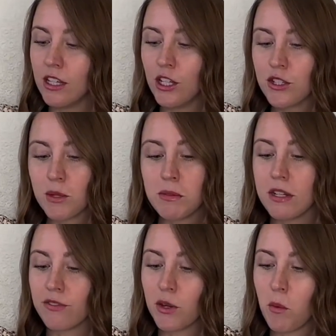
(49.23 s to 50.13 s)
some
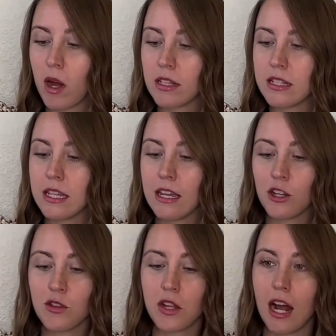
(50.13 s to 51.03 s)
different ones
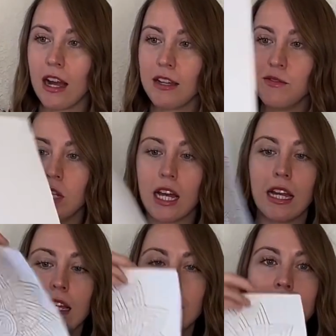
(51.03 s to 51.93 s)
here that I've
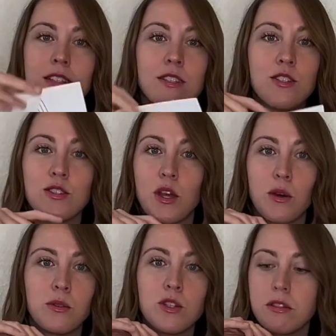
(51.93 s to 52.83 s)
done.
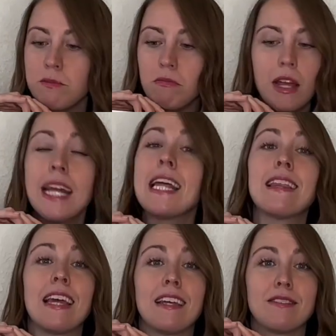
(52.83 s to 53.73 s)
So just
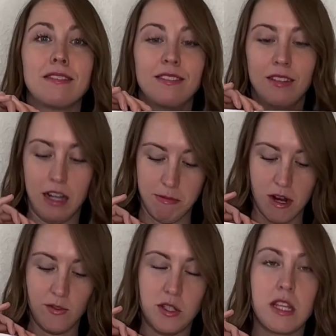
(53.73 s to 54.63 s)
anything. I mean,
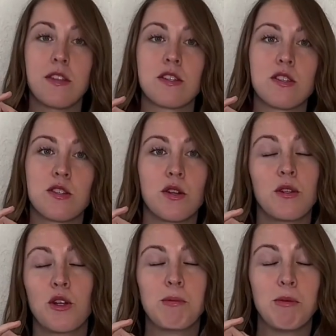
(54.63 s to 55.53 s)
obviously this is a
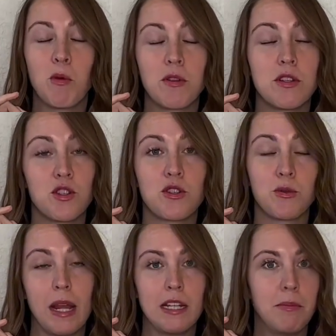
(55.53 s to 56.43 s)
little bit more than just a
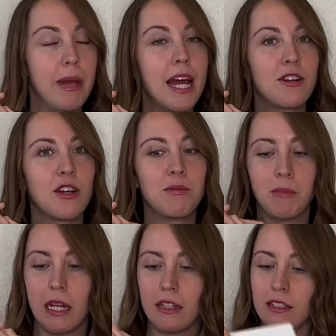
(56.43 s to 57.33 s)
random pattern,
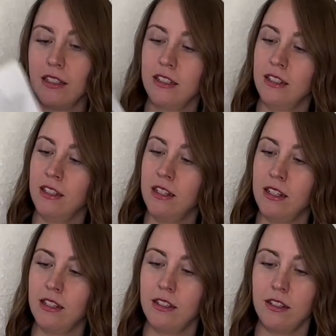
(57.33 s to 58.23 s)
but
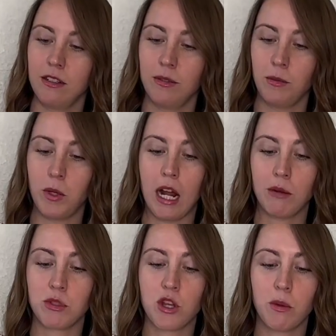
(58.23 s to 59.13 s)
when I
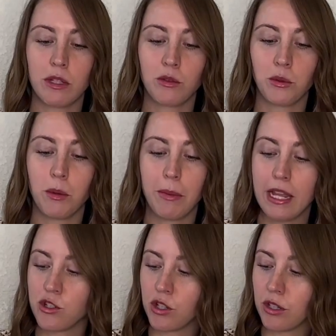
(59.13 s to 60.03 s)
was going through a
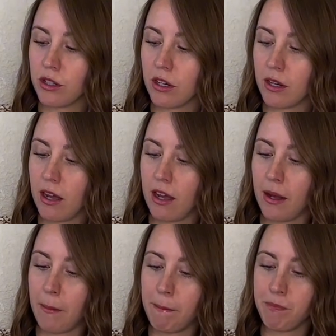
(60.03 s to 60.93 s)
major
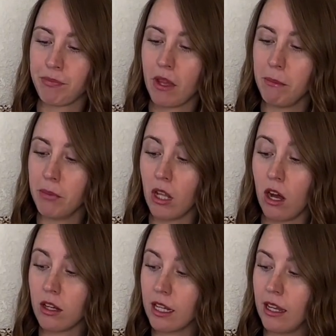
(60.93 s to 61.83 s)

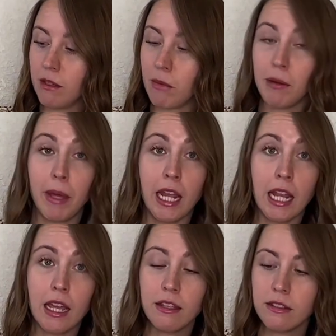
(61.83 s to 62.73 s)
block in my
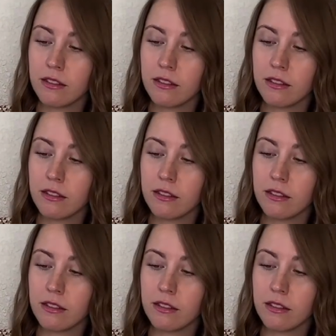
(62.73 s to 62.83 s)
painting,